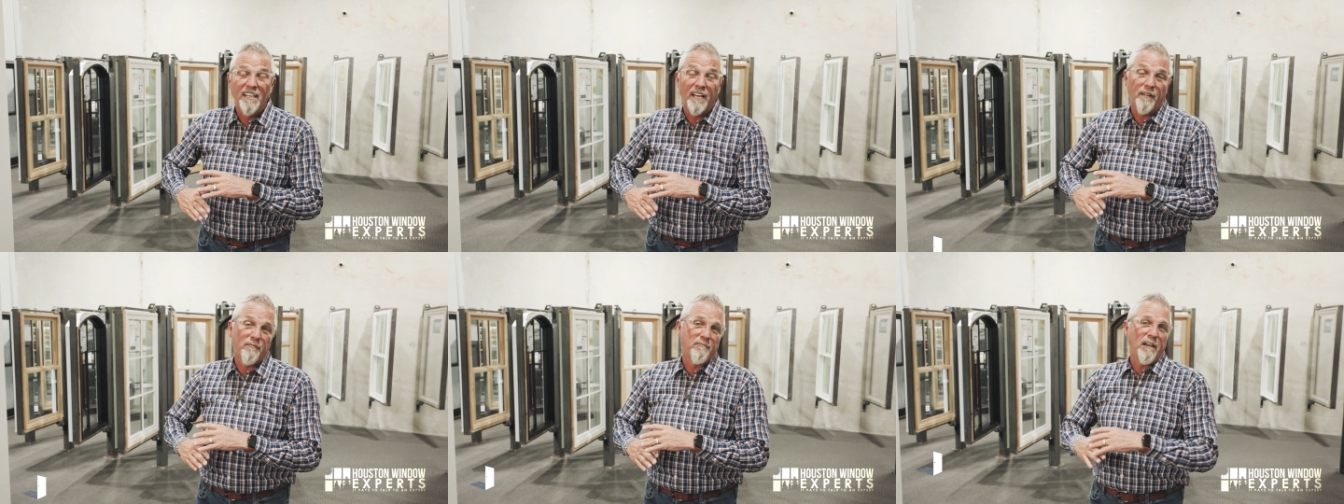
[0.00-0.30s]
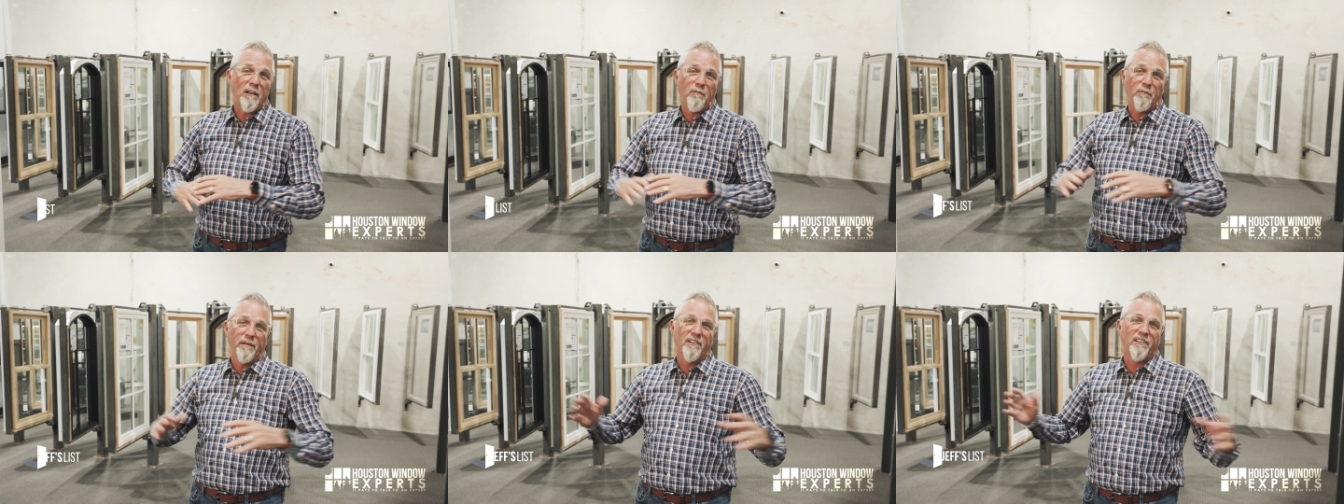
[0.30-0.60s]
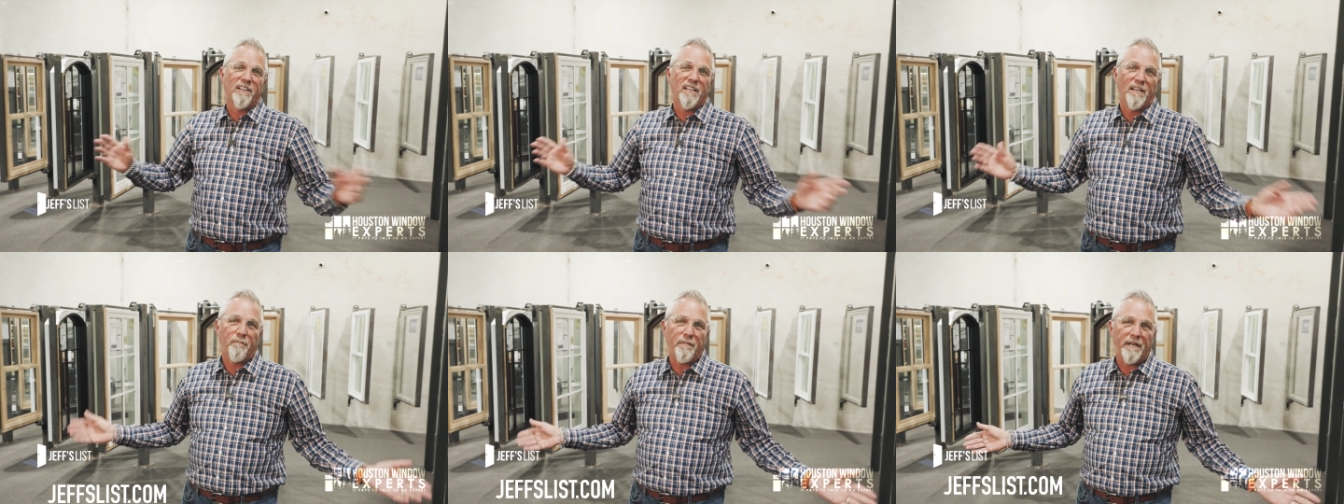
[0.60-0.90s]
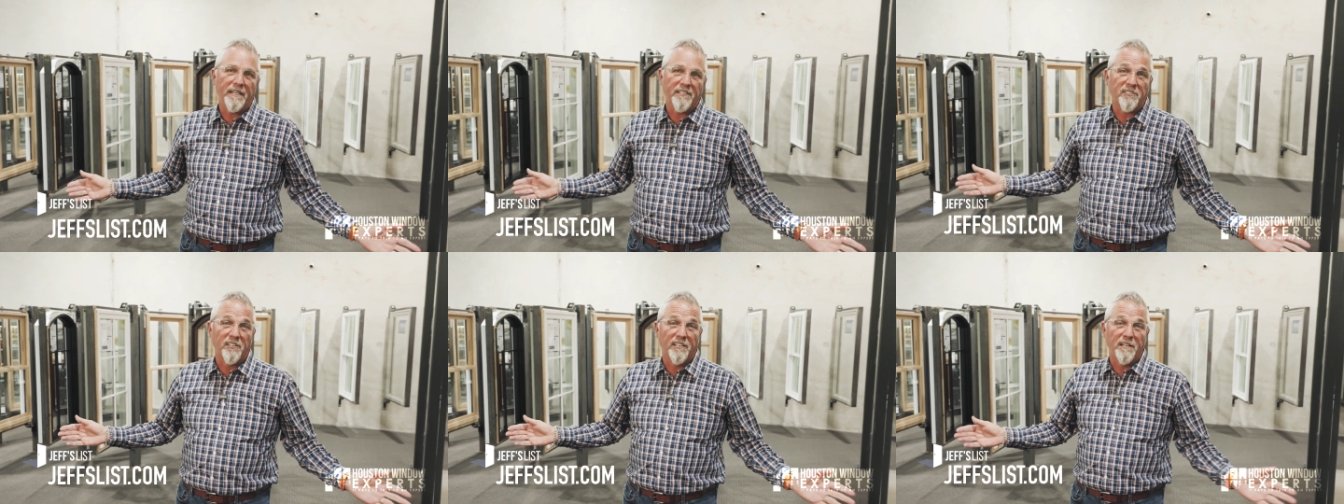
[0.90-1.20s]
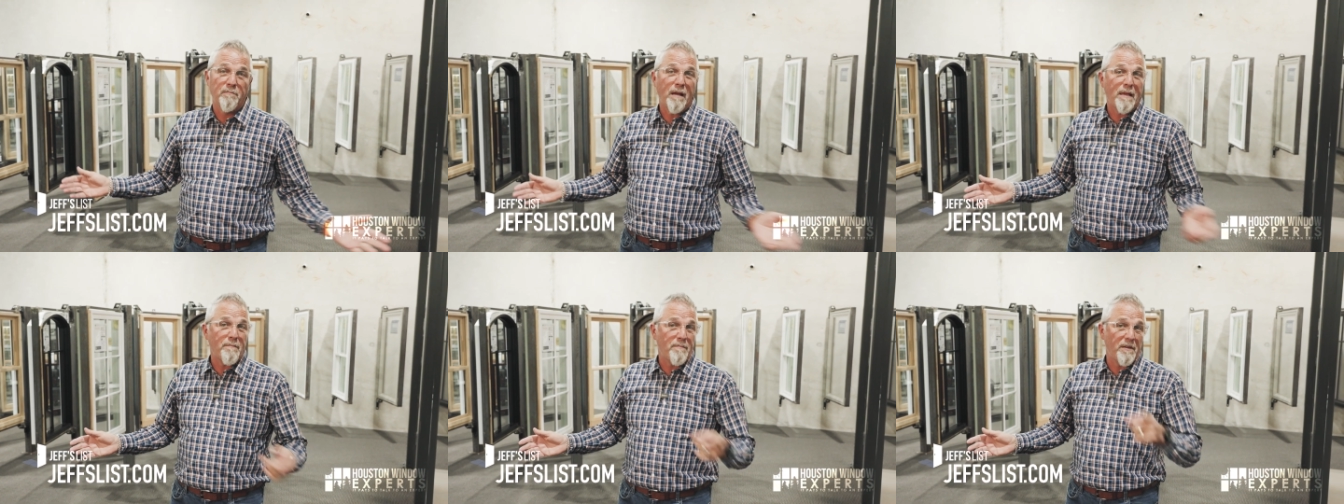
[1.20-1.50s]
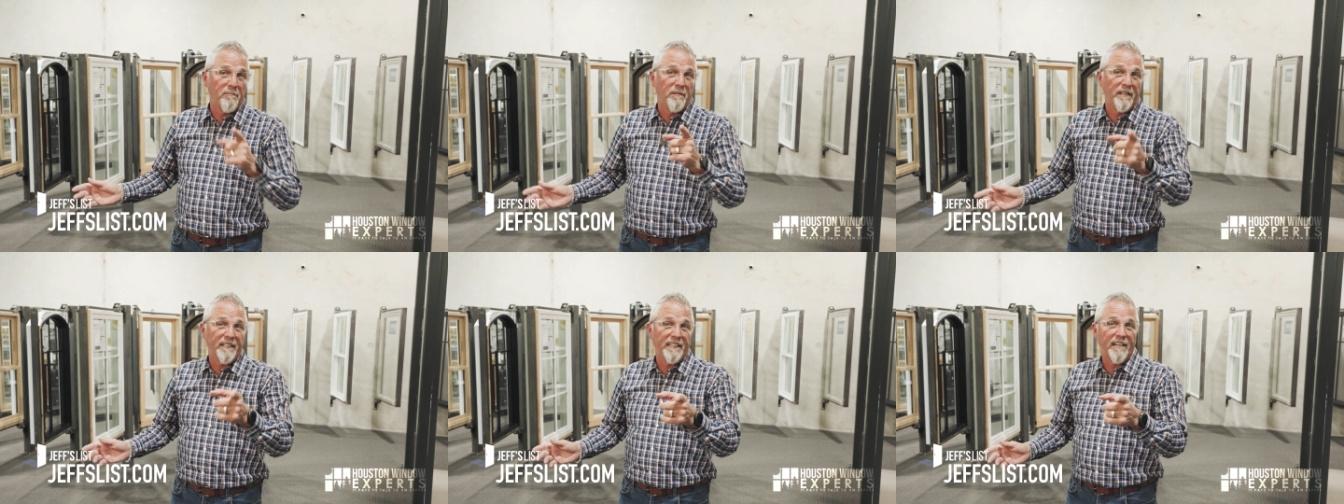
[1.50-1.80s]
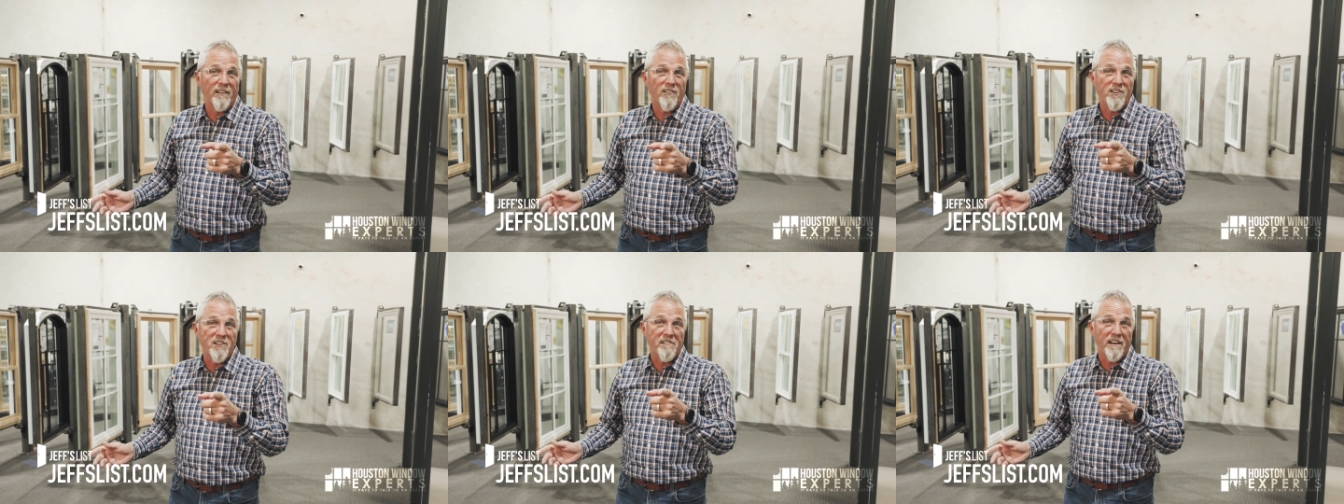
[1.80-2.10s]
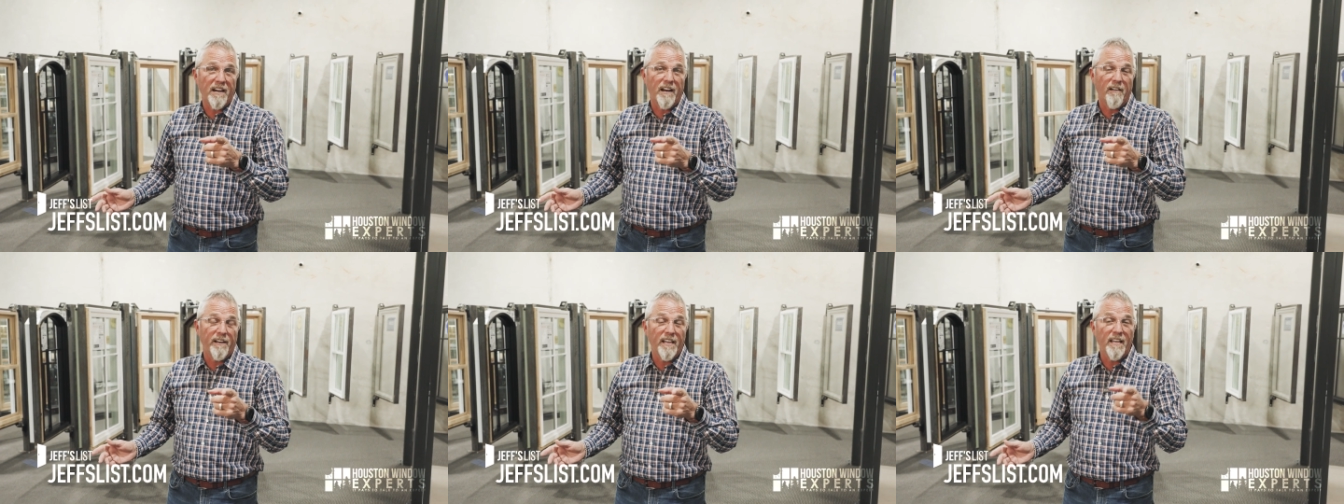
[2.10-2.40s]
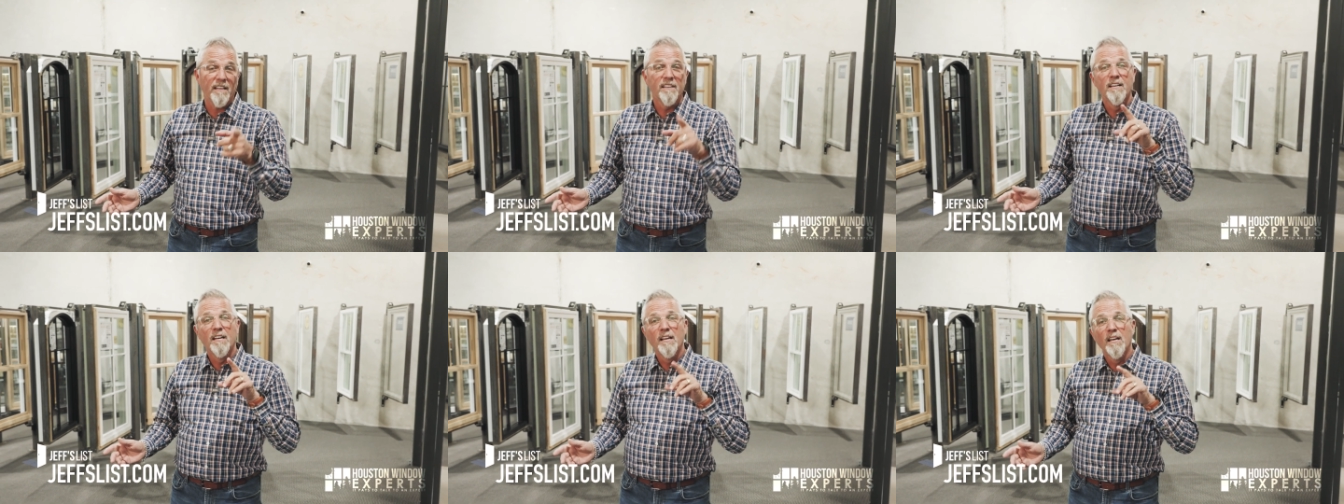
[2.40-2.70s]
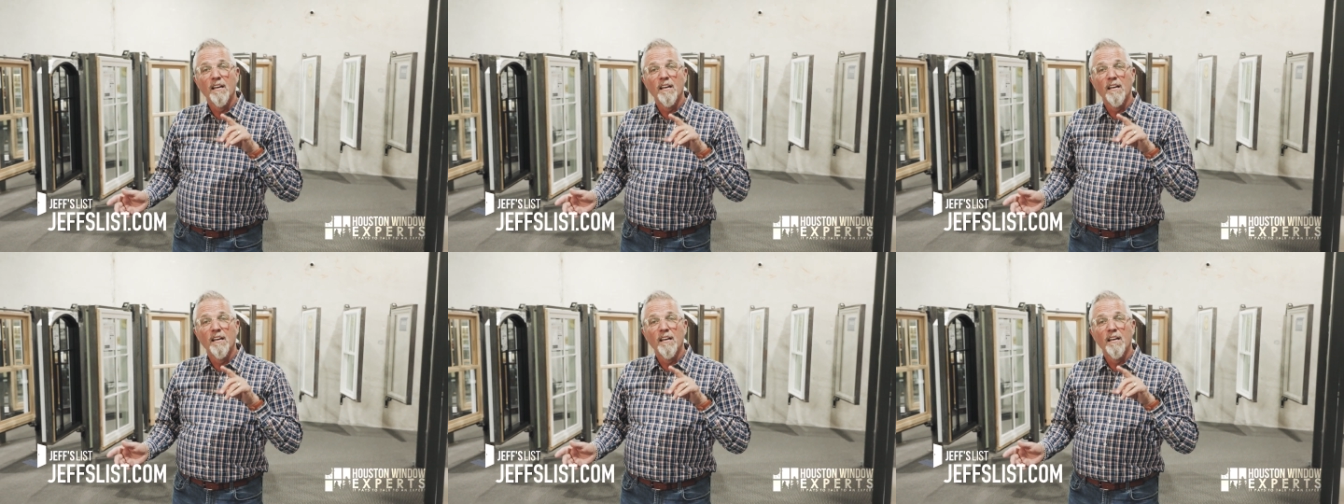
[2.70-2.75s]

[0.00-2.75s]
of great window companies. So there might be one there in your area.